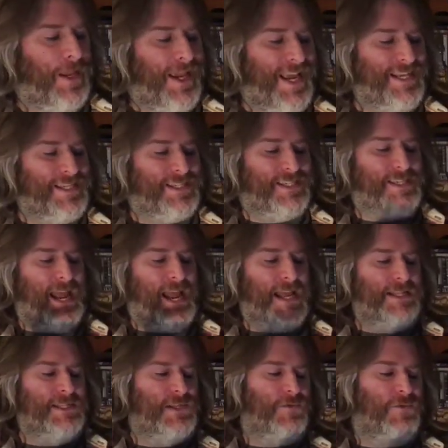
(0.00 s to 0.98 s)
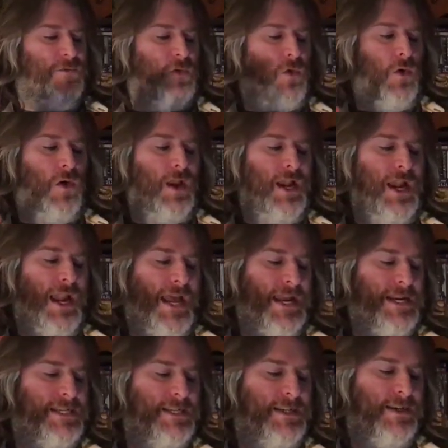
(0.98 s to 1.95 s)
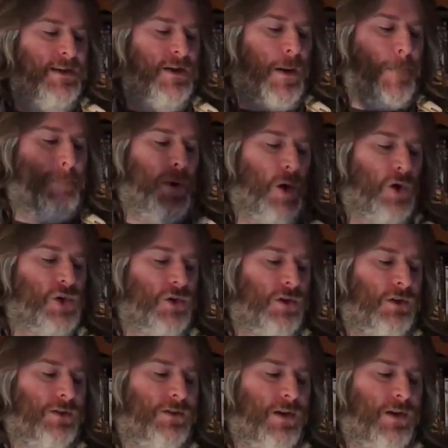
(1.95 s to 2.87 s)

It stands for Late Bottled